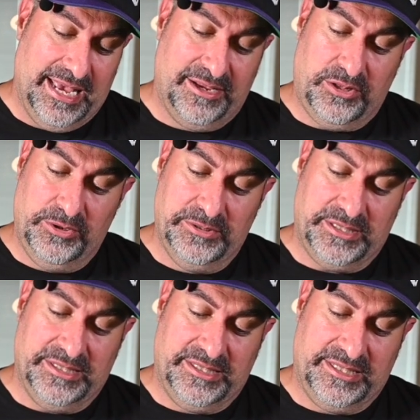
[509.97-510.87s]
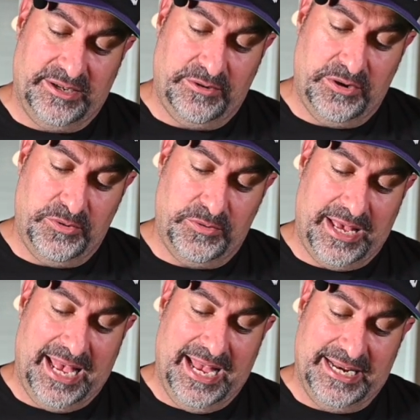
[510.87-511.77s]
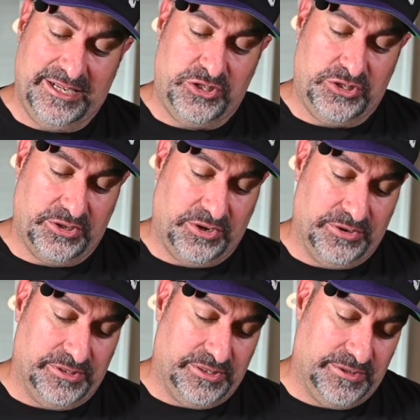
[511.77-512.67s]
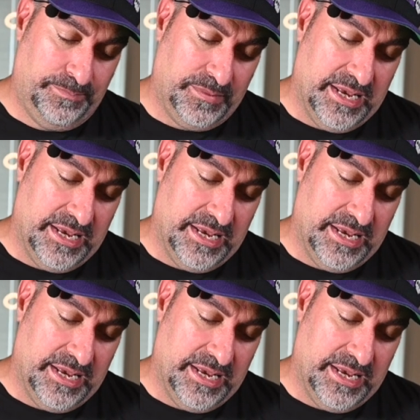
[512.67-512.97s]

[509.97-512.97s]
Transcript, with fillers: Includes zero added sugars.